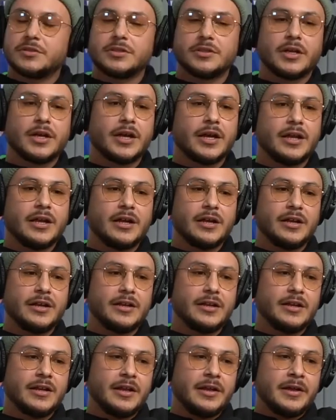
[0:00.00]
Yeah,
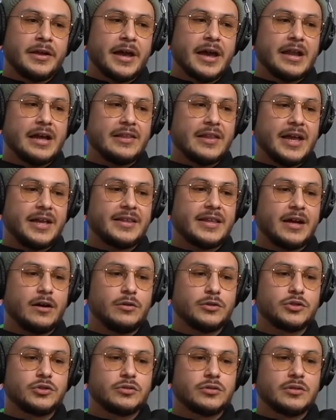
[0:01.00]
and I like that
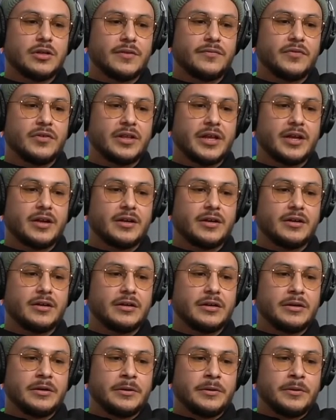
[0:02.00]
also. I feel like
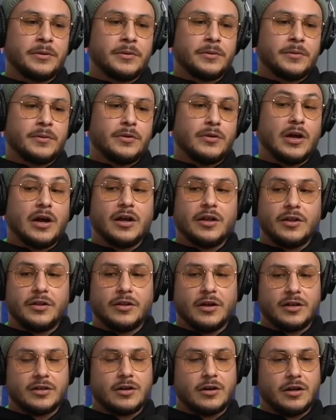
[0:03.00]

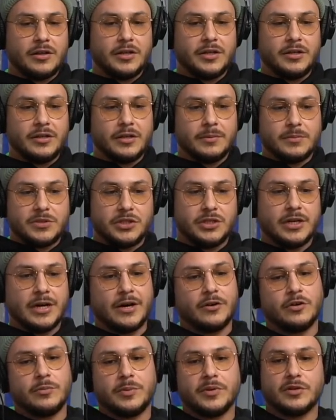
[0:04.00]
not calling them
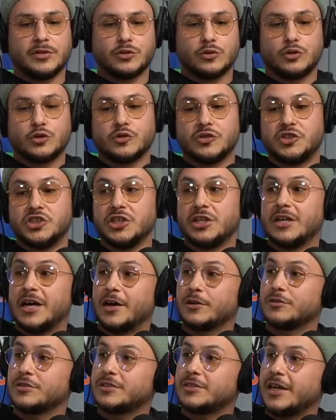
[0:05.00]
Chicano, but there's also a
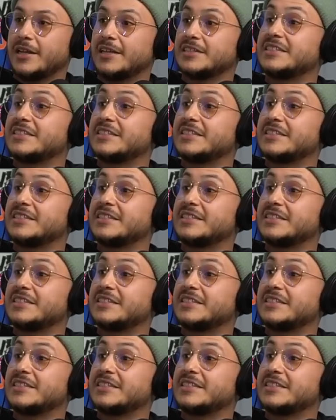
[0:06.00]
Chicano side